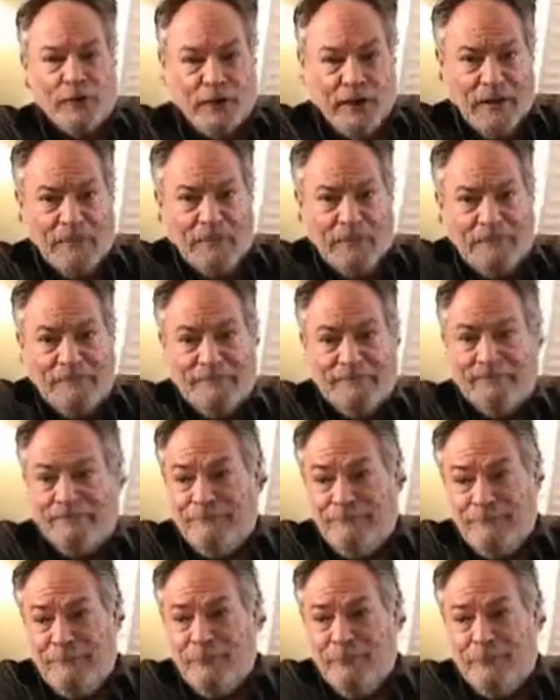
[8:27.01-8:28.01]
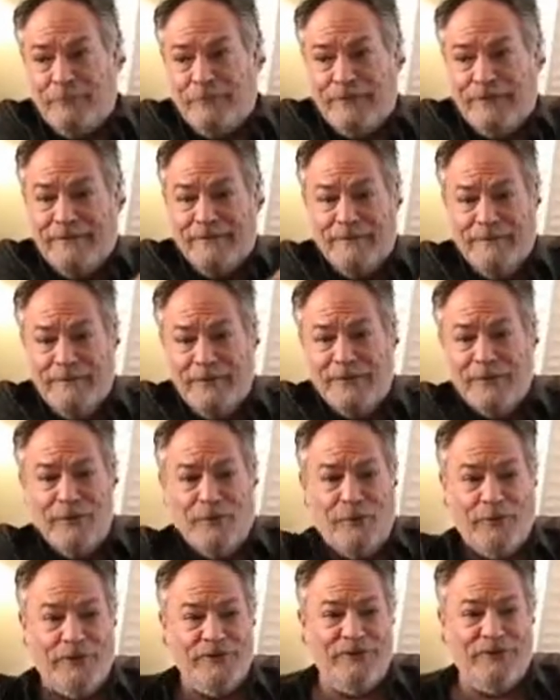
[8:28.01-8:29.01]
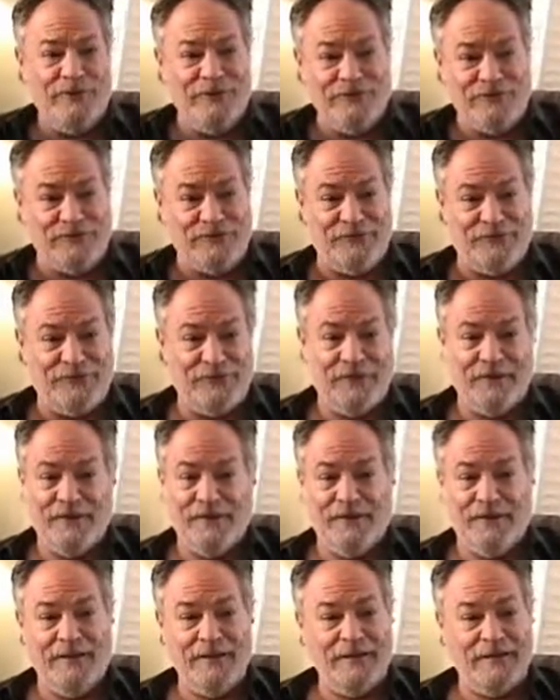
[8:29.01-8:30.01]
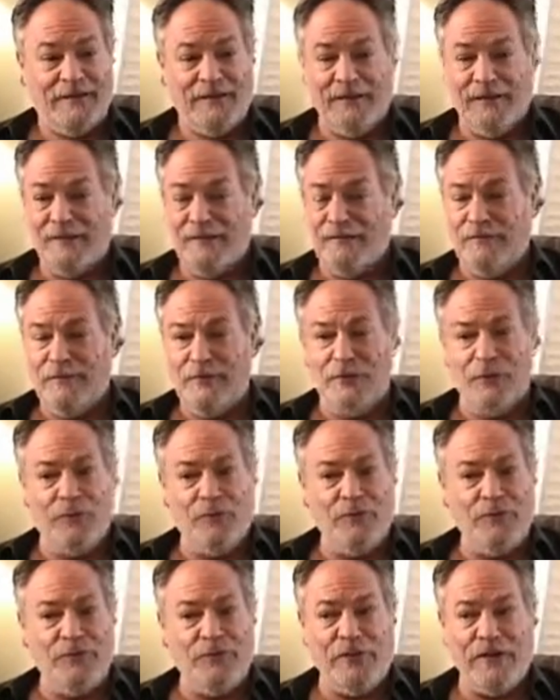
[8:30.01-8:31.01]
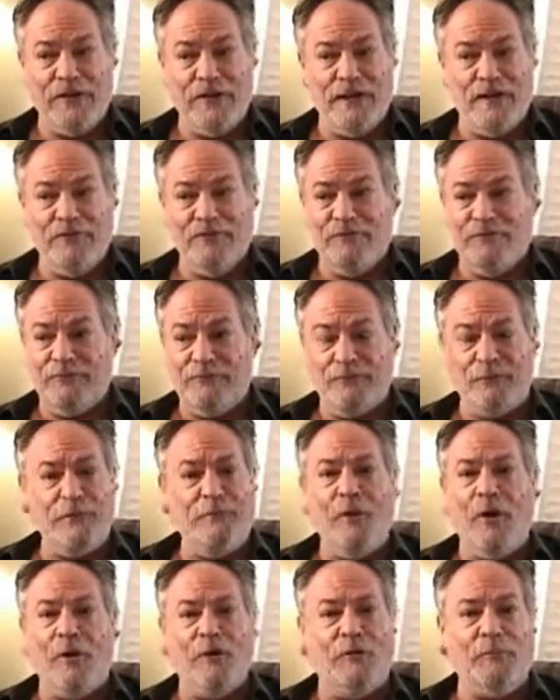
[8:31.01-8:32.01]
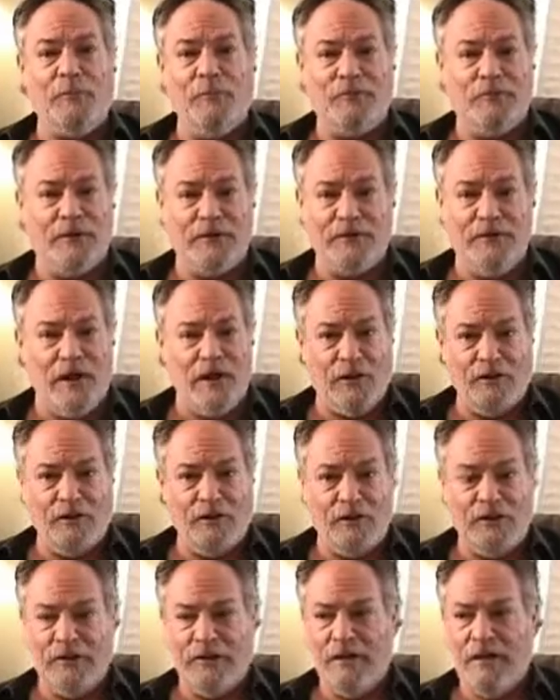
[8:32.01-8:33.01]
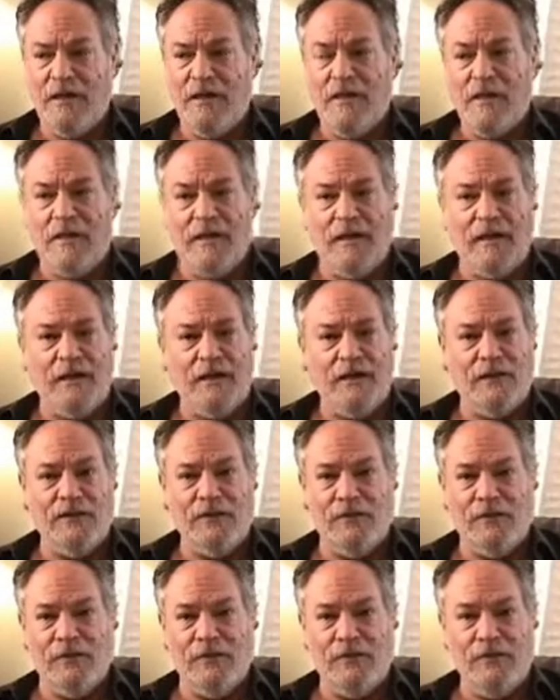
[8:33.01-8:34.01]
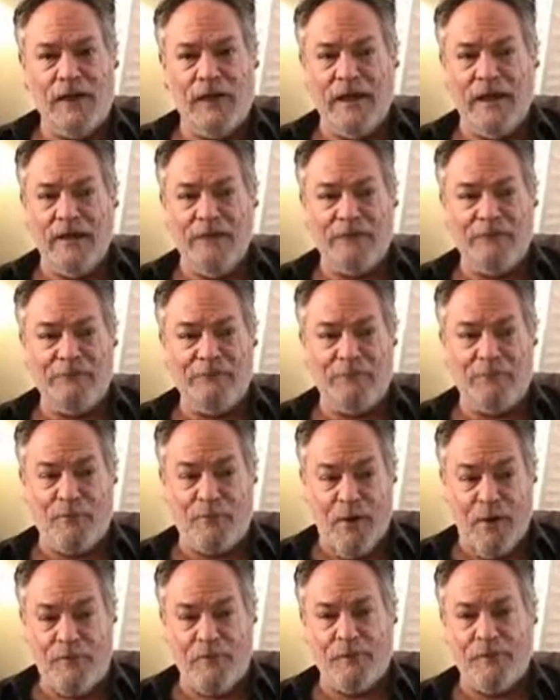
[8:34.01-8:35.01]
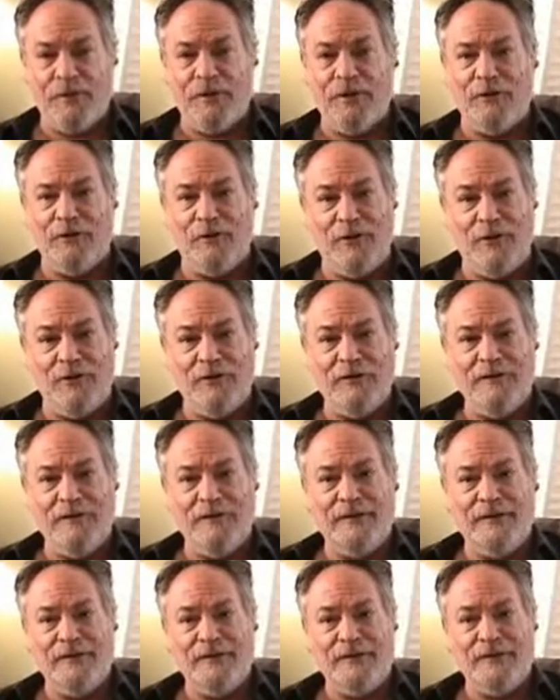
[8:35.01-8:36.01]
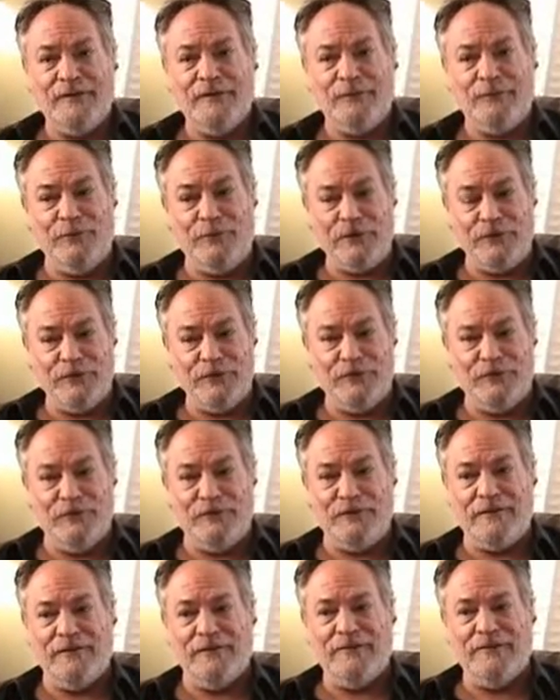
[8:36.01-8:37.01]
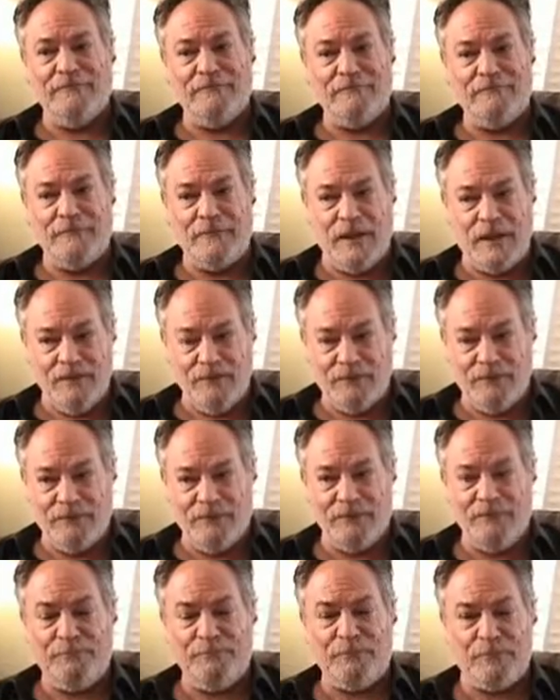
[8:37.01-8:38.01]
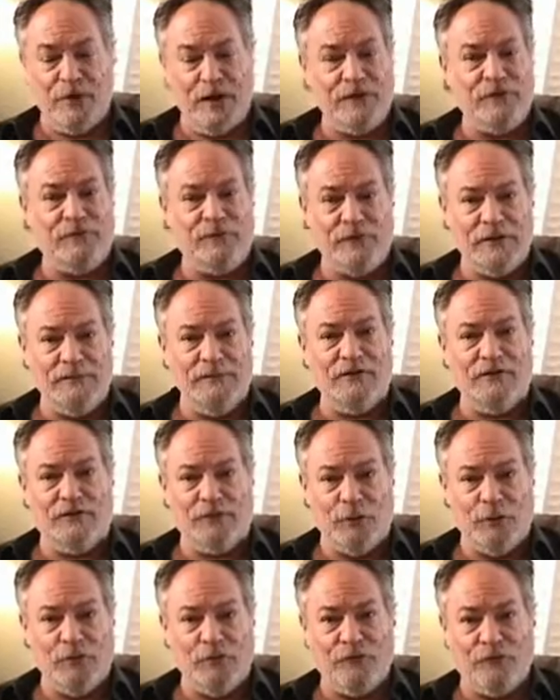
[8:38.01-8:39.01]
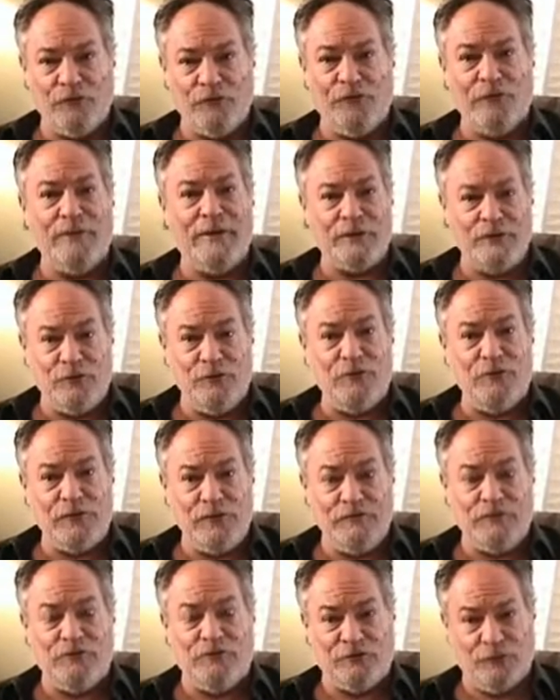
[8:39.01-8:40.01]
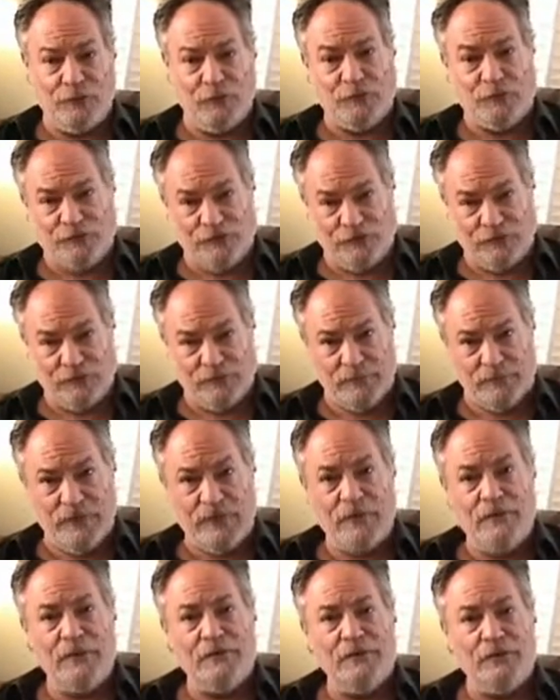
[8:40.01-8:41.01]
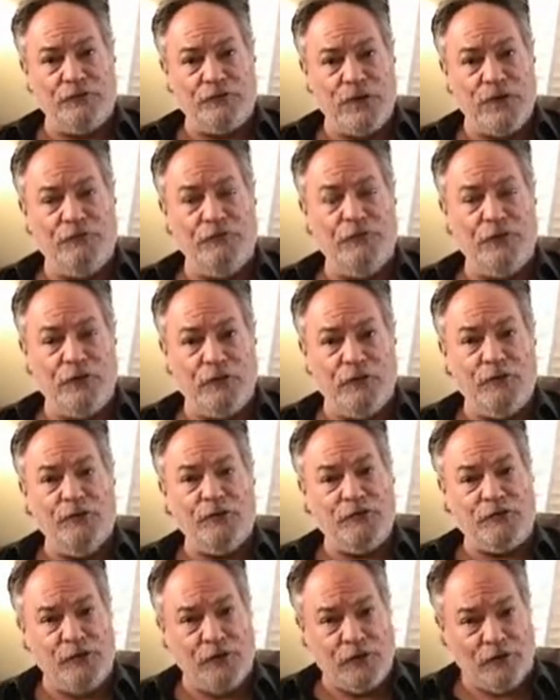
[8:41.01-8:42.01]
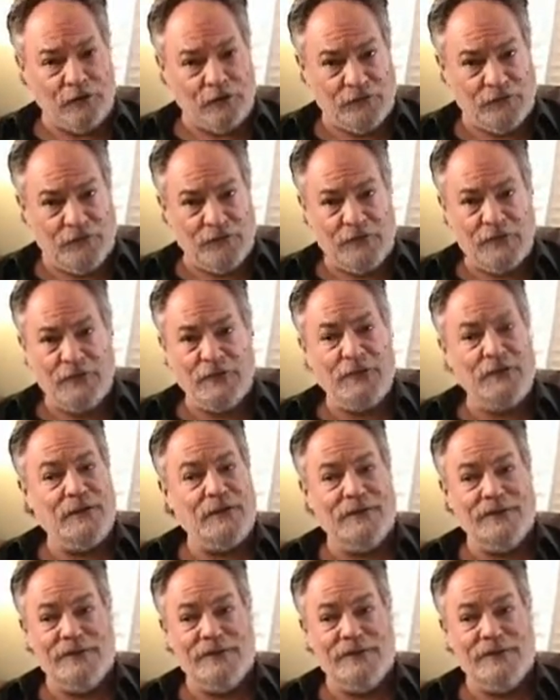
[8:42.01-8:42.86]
program. We know it exists, and they have remarkable technology. And they have probably, in all realistic, have tried to leave the solar system and could leave the solar system to travel to other stars.